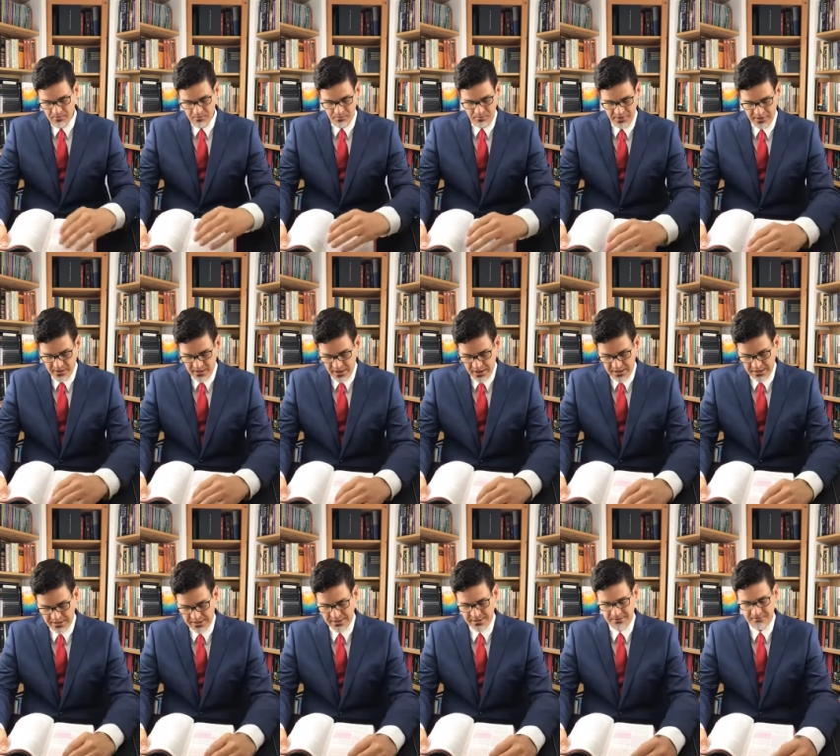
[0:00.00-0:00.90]

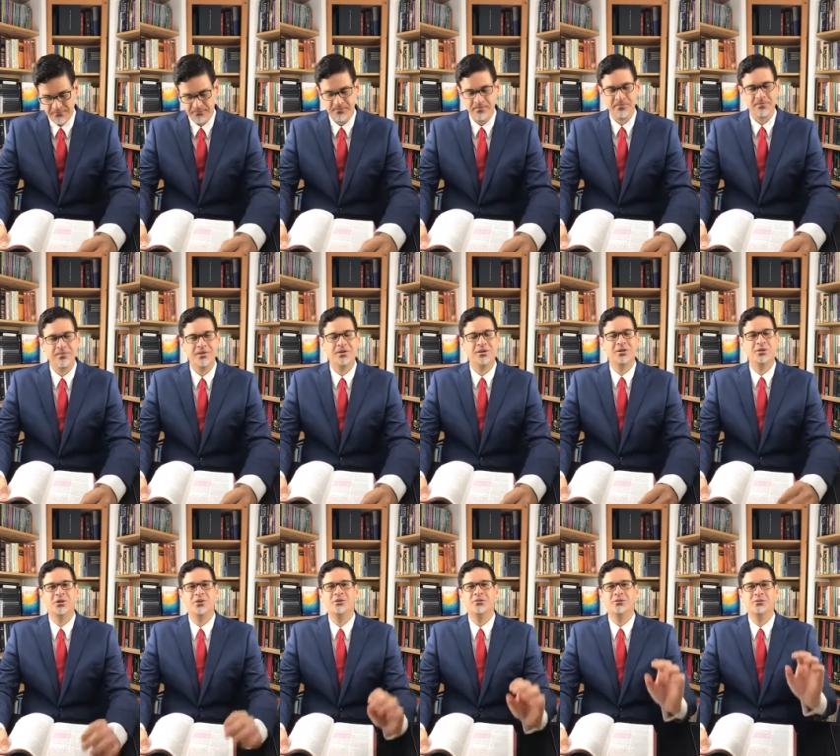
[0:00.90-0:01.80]
Because, um,
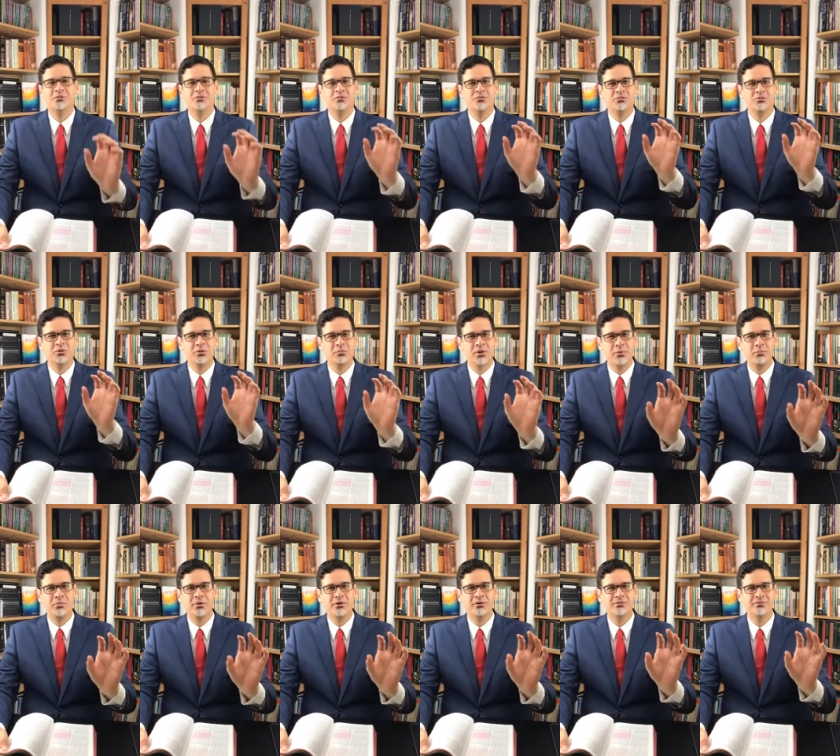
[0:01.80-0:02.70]

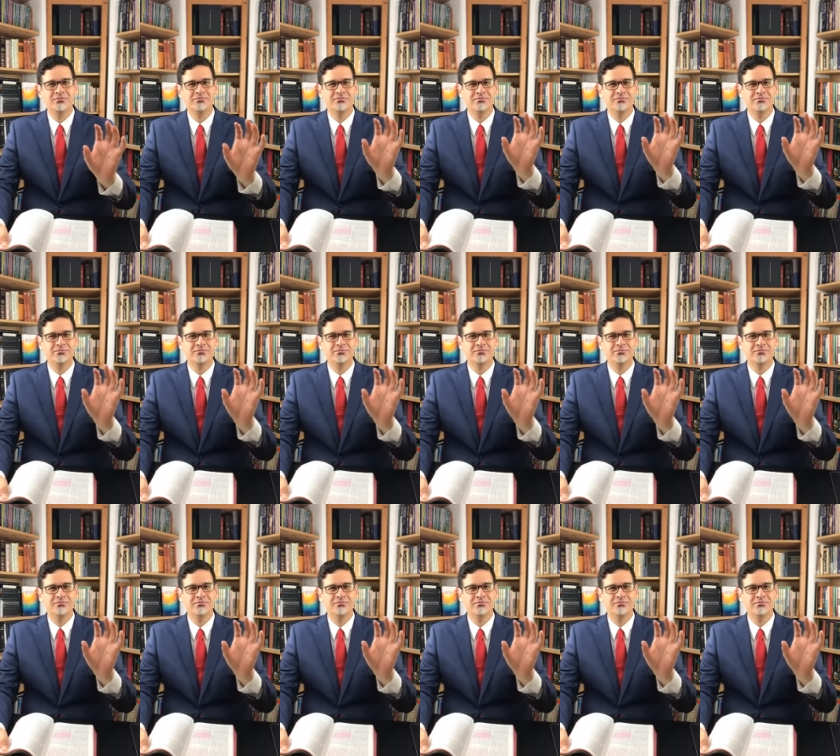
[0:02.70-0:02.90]
remember,